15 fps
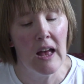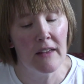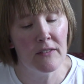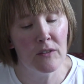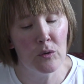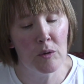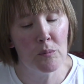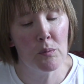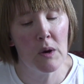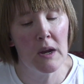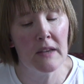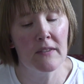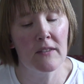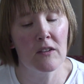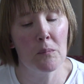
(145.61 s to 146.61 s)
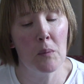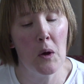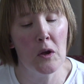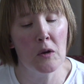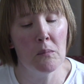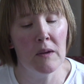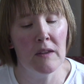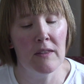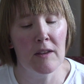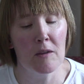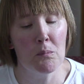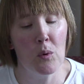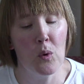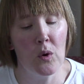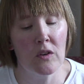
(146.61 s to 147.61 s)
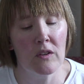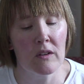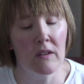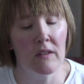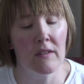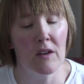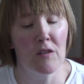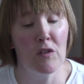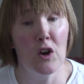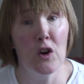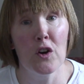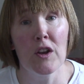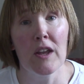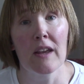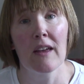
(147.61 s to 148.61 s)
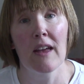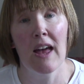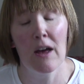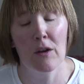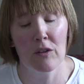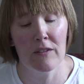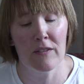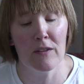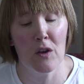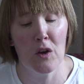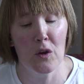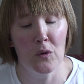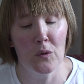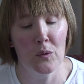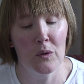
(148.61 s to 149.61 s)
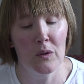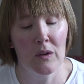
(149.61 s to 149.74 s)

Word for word: as you impressed upon me the importance of learning how to sew.